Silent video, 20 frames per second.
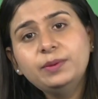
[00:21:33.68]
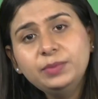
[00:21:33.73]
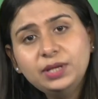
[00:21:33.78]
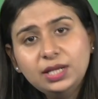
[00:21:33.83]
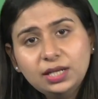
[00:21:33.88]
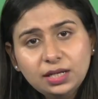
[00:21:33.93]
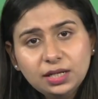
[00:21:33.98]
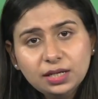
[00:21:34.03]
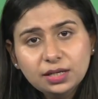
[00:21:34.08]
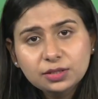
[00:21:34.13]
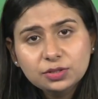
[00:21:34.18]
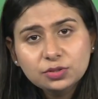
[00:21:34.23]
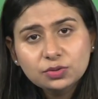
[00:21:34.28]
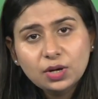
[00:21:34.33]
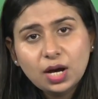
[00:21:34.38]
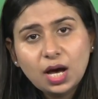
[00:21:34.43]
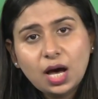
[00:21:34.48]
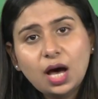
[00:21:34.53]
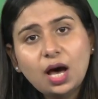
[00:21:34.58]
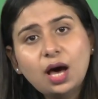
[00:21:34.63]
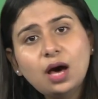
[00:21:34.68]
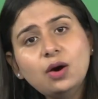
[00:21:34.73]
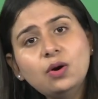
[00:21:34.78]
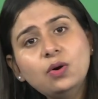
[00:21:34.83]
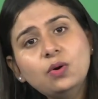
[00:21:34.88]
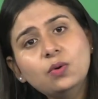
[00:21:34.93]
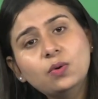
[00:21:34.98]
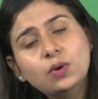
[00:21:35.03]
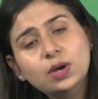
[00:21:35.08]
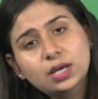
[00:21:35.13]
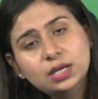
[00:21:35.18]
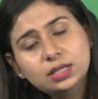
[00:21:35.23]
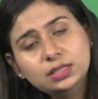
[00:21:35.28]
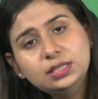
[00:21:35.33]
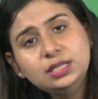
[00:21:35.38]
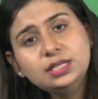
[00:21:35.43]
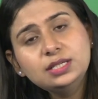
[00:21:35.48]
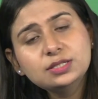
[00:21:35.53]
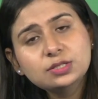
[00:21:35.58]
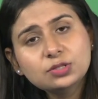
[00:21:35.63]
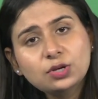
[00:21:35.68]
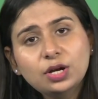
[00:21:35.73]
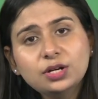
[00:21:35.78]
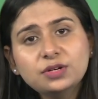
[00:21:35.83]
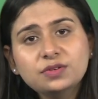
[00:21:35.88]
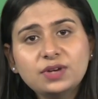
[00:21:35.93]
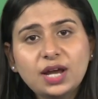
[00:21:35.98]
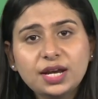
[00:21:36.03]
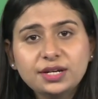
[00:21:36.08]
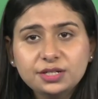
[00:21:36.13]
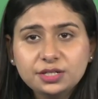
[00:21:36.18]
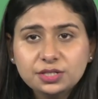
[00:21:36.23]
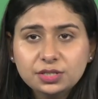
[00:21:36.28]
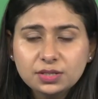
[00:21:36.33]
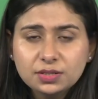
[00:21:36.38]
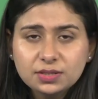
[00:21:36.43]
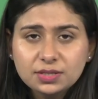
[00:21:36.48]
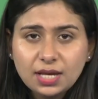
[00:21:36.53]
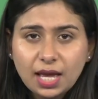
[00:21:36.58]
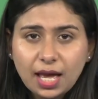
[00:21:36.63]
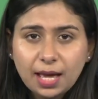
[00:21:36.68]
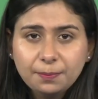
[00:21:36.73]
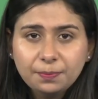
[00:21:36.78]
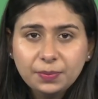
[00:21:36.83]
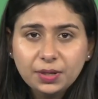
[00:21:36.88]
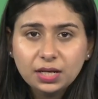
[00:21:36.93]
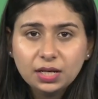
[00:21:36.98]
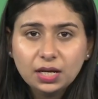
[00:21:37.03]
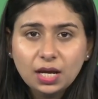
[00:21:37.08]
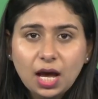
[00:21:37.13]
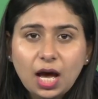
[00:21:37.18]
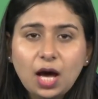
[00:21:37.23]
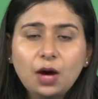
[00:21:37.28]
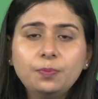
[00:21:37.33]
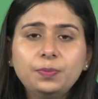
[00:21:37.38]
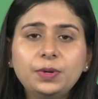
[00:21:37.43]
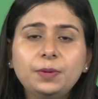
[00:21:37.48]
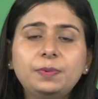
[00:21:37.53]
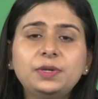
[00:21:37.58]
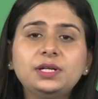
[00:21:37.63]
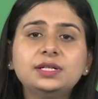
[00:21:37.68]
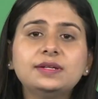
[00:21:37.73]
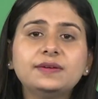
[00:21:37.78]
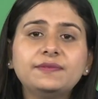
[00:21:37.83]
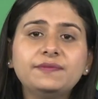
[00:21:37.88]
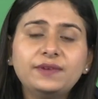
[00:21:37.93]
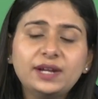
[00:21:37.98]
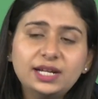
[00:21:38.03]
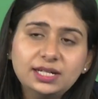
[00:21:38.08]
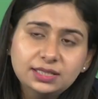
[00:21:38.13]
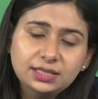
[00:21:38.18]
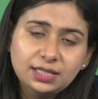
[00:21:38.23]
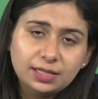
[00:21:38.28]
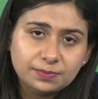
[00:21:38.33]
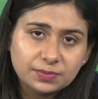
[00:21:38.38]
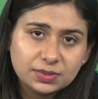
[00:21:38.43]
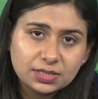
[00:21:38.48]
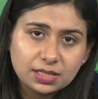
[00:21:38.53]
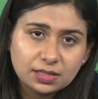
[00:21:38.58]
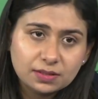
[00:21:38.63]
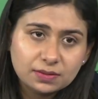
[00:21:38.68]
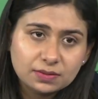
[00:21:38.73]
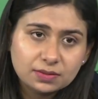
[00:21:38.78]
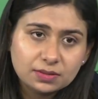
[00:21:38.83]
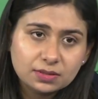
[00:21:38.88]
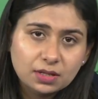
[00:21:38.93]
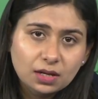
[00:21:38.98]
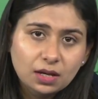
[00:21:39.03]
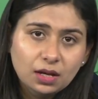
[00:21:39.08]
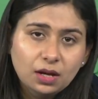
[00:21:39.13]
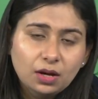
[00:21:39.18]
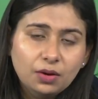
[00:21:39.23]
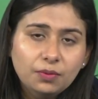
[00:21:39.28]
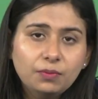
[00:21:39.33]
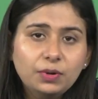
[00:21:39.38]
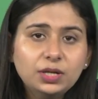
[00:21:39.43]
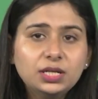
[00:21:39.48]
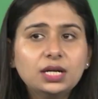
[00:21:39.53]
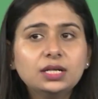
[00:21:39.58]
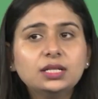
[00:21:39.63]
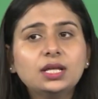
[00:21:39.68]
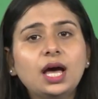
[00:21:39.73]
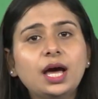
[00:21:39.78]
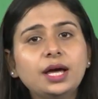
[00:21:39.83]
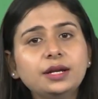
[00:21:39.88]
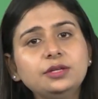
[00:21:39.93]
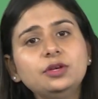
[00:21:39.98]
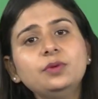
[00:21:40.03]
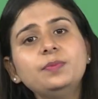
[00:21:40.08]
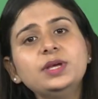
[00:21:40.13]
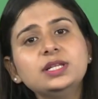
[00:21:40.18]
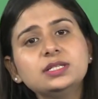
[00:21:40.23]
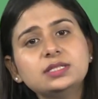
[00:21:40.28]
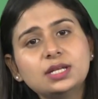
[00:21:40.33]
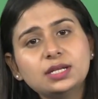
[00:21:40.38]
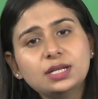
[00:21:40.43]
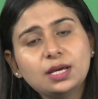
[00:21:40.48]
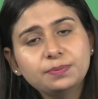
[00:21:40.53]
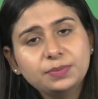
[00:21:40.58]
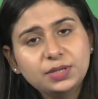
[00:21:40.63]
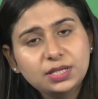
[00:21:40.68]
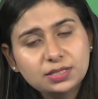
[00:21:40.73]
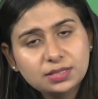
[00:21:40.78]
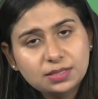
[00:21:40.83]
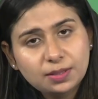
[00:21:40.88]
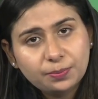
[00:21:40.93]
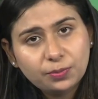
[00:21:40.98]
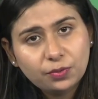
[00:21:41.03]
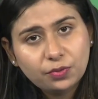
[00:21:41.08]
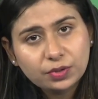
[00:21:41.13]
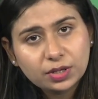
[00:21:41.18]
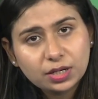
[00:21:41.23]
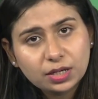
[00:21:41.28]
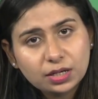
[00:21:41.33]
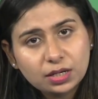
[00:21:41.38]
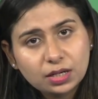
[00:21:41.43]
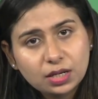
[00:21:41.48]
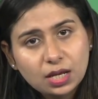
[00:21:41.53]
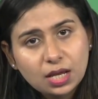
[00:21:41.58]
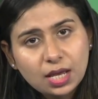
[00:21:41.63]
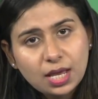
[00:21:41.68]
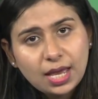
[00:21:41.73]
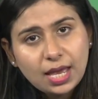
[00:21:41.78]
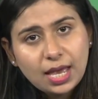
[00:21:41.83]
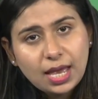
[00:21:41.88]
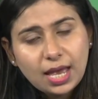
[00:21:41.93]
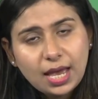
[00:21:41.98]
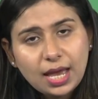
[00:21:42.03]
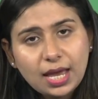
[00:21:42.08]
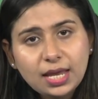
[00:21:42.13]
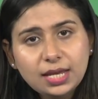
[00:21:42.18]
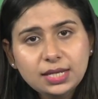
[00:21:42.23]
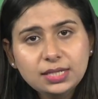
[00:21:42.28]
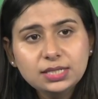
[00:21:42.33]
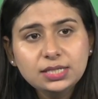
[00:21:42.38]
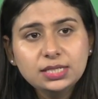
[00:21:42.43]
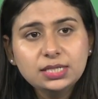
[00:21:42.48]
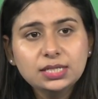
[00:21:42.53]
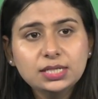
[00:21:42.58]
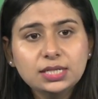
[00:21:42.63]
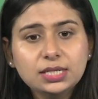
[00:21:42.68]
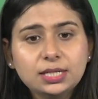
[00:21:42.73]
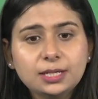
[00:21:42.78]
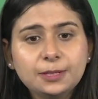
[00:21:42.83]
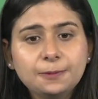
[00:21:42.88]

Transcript: familiar to how these contradictions happen, how people defend themselves, what are the arguments that are being supported, and